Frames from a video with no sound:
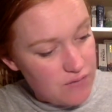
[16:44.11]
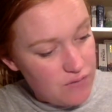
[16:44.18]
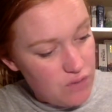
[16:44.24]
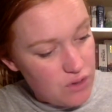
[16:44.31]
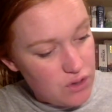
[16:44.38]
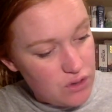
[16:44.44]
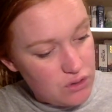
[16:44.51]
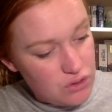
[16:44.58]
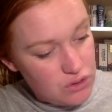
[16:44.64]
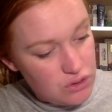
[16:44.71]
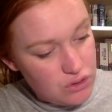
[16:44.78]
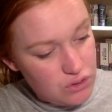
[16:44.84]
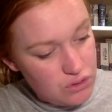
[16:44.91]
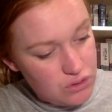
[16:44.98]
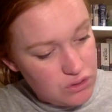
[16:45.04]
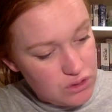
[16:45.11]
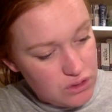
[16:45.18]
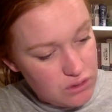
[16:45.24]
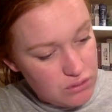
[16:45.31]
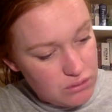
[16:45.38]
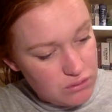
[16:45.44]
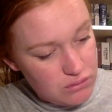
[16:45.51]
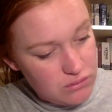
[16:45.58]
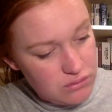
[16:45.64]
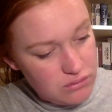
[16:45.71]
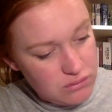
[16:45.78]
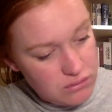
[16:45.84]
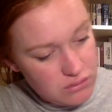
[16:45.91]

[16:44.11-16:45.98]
for you. 2-syllable.